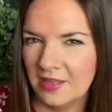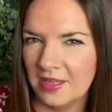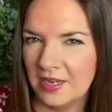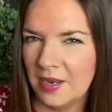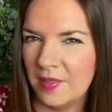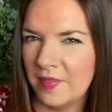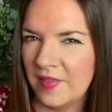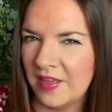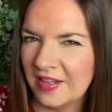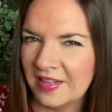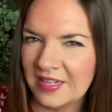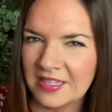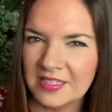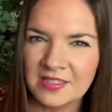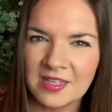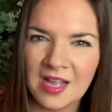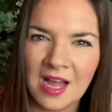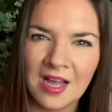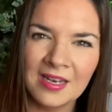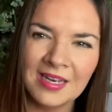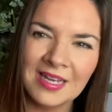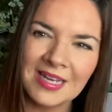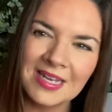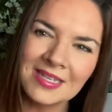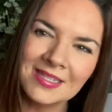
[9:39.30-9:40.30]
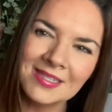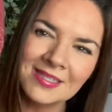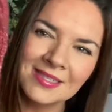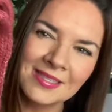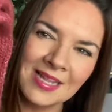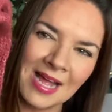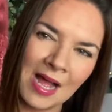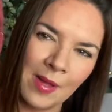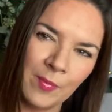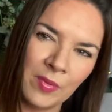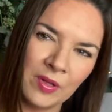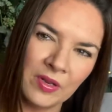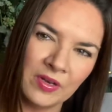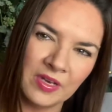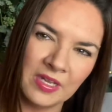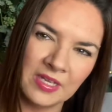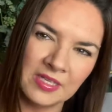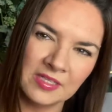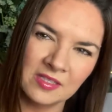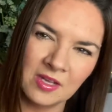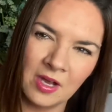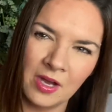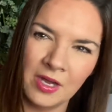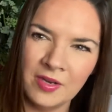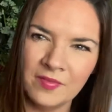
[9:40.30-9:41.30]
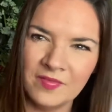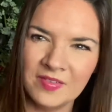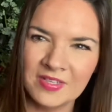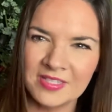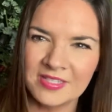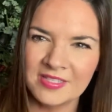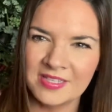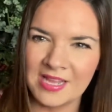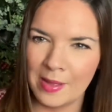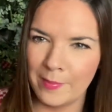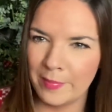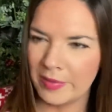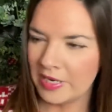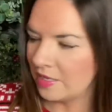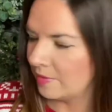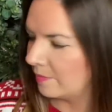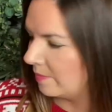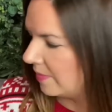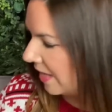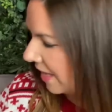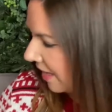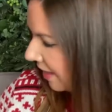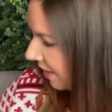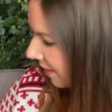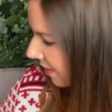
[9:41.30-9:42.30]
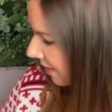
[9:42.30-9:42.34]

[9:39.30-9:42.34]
I think this colour is salmon. It's kind of a salmony pink.